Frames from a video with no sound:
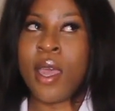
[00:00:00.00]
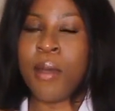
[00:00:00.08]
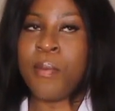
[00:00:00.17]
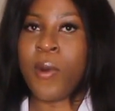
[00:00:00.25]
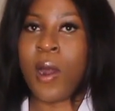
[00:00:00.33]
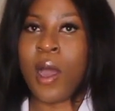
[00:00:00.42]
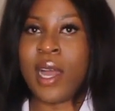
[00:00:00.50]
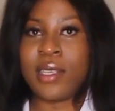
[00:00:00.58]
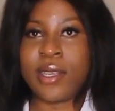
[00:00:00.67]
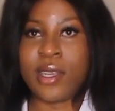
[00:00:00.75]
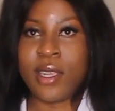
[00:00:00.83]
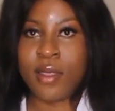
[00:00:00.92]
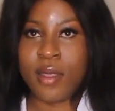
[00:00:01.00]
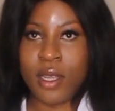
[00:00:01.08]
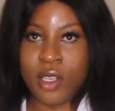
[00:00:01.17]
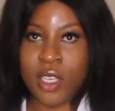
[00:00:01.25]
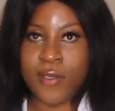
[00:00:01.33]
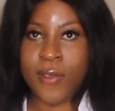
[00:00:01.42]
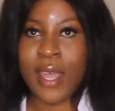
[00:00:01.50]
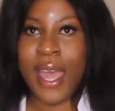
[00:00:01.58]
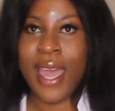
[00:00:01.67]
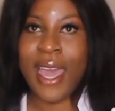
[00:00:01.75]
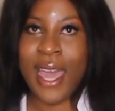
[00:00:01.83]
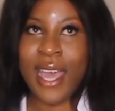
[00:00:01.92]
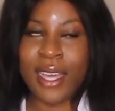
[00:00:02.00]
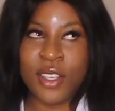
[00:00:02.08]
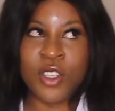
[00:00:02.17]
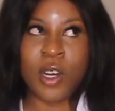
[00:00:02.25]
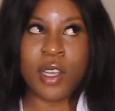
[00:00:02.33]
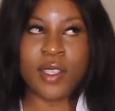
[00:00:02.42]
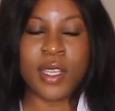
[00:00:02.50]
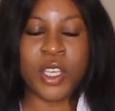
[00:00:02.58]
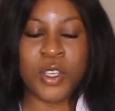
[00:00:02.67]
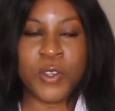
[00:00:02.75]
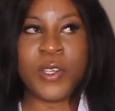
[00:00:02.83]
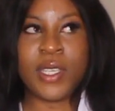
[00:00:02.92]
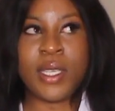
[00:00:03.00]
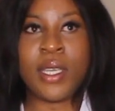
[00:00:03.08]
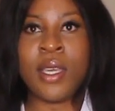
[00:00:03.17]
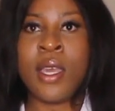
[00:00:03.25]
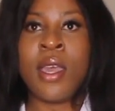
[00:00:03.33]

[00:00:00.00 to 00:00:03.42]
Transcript: a bra underneath it just for that extra security.